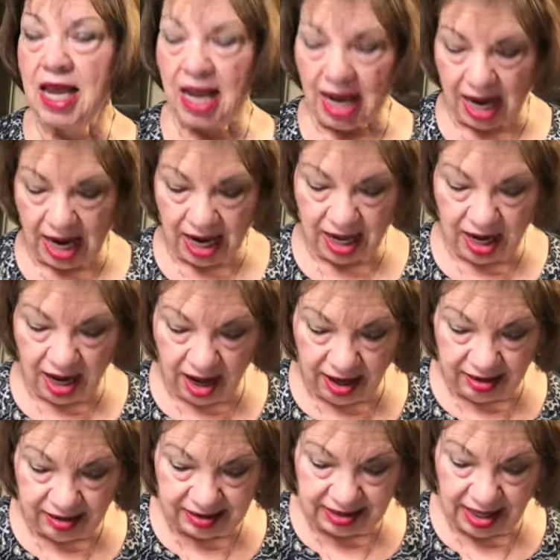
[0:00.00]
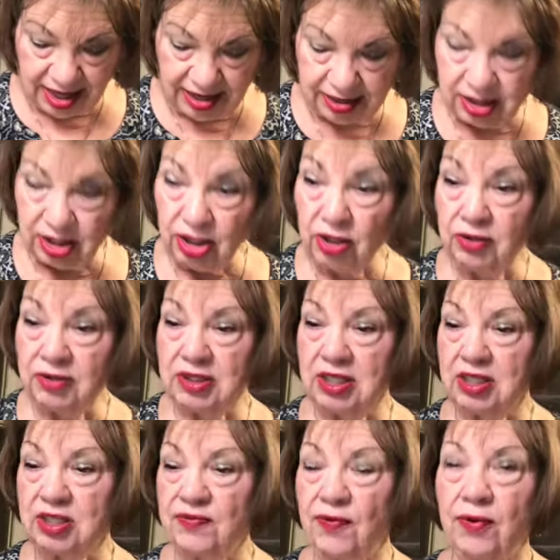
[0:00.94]
And I decided to use
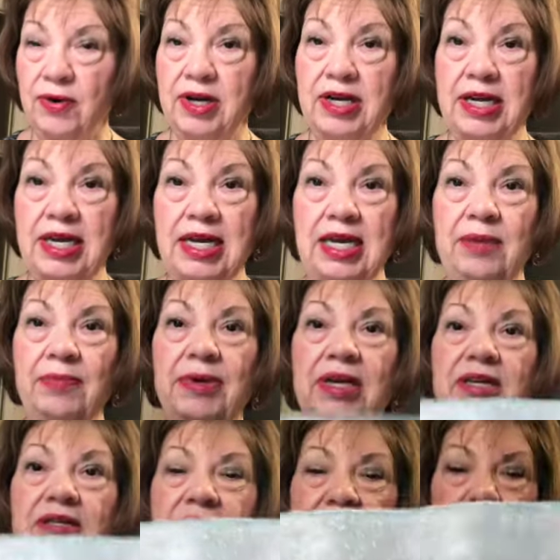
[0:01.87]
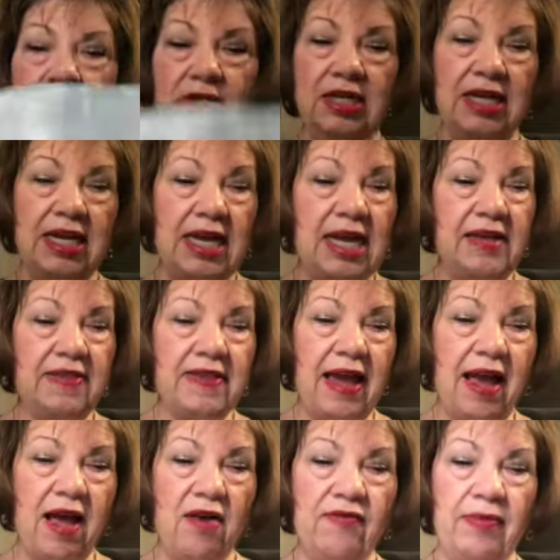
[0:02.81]
this for an E because there's an E in
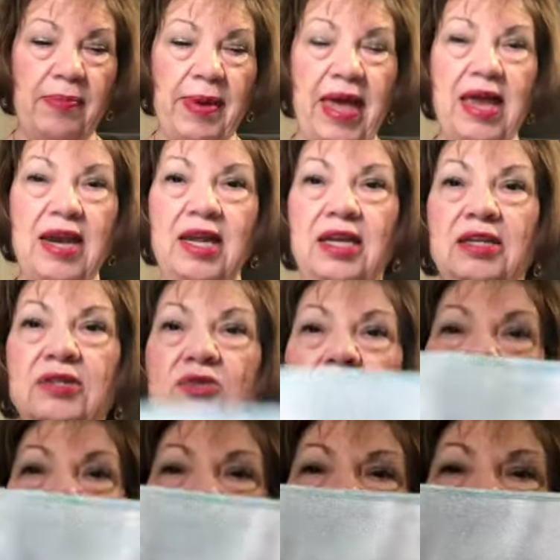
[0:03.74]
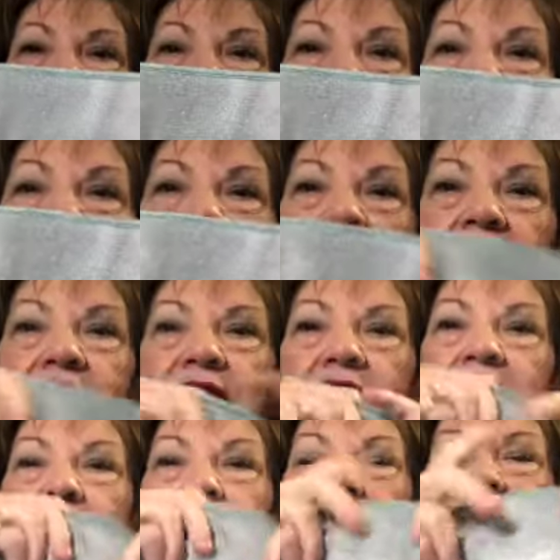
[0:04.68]
the alphabet and it's right in front of his
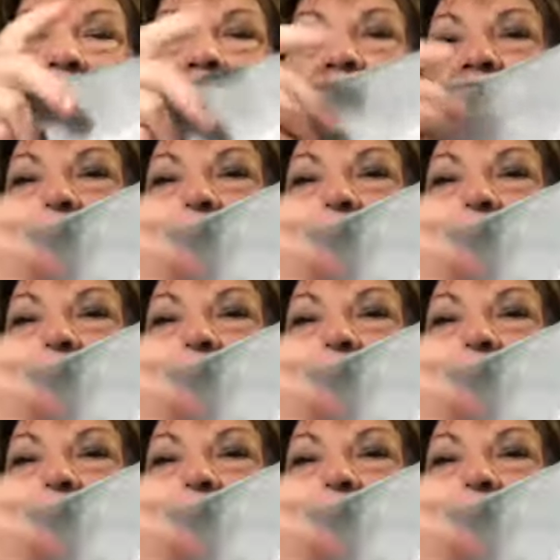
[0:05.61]
tummy.